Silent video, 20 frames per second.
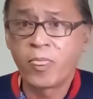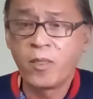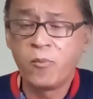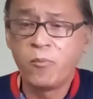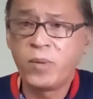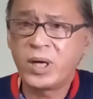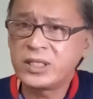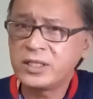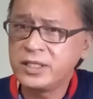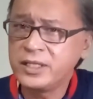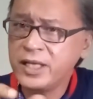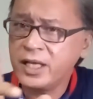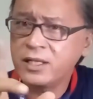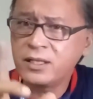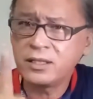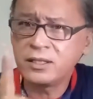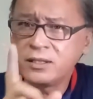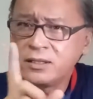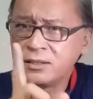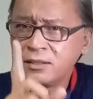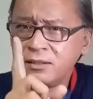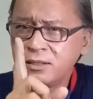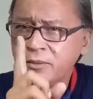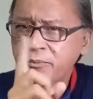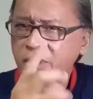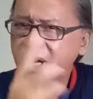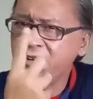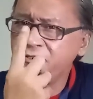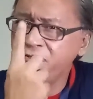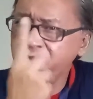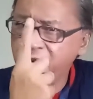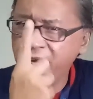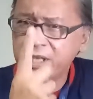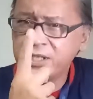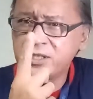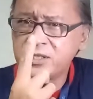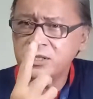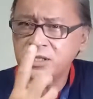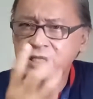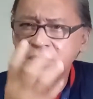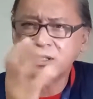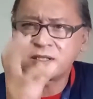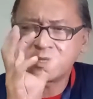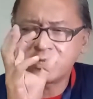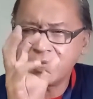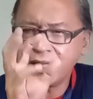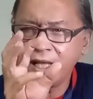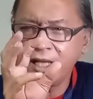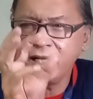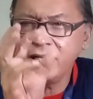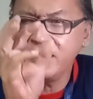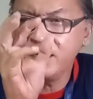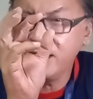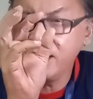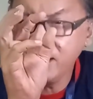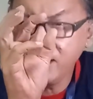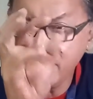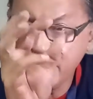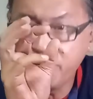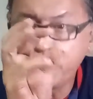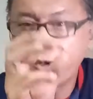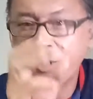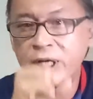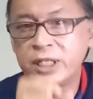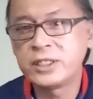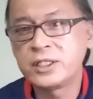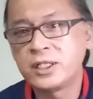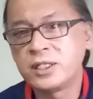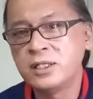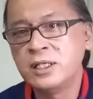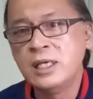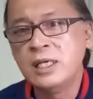but yet my face is slightly brighter